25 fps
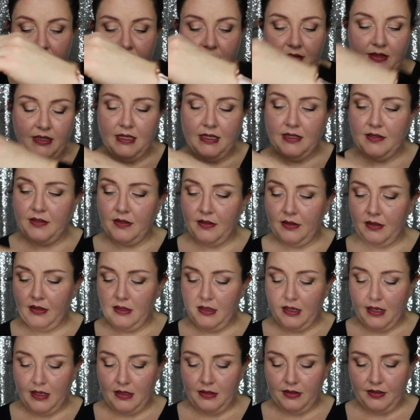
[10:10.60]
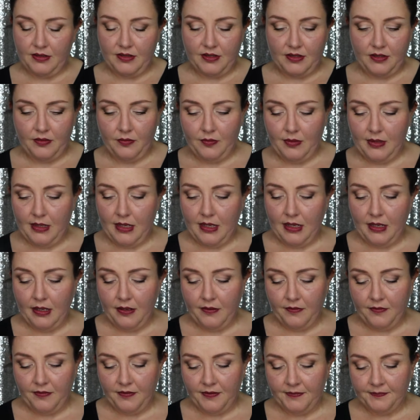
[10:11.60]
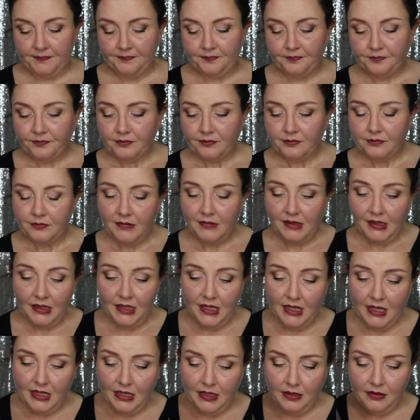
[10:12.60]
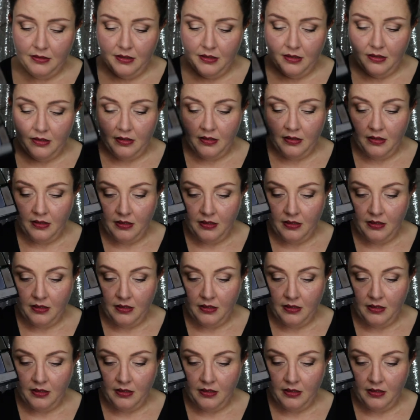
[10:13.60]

these are the colours that we have in